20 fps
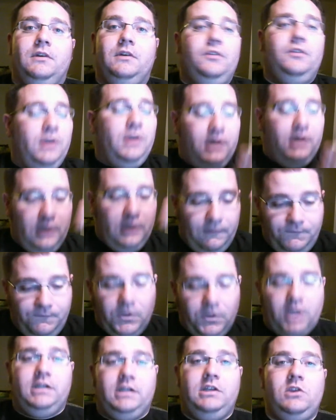They're going to
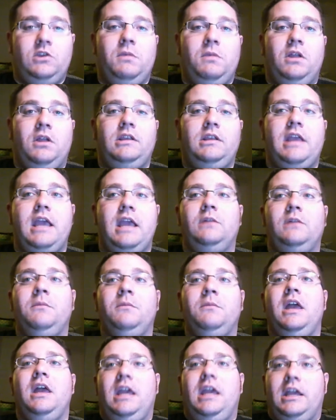fucking humiliate
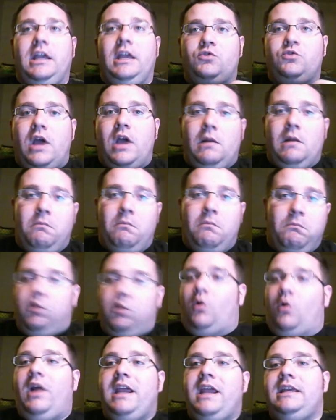him and try to
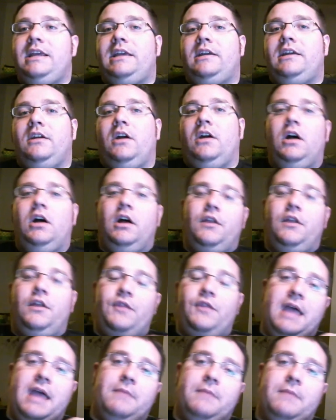break
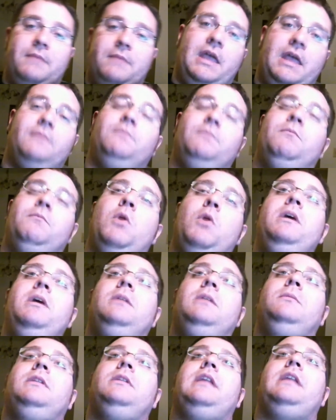that
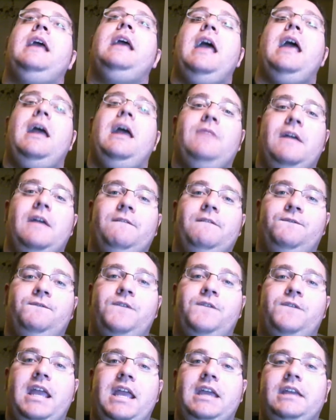momentum that they have, that
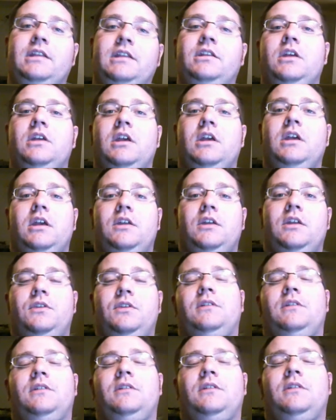fan,
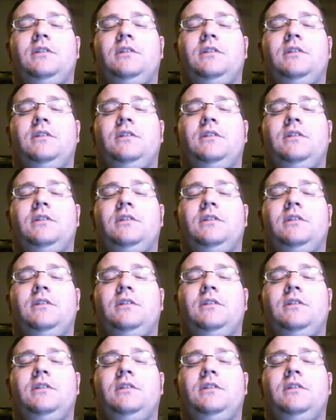that